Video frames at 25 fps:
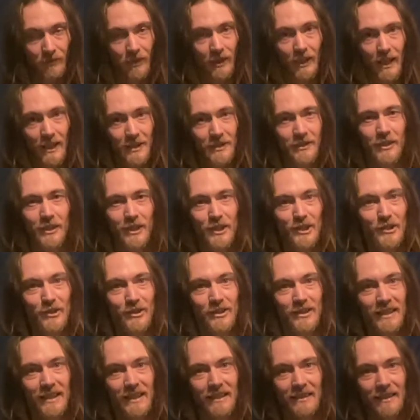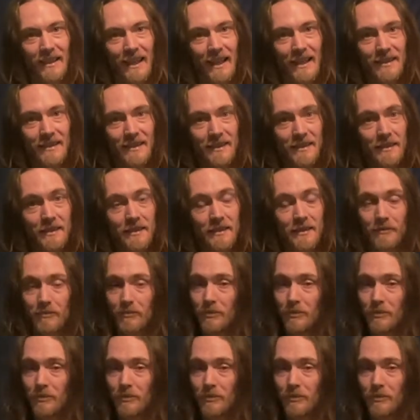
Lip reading: you guys are interested in lessons,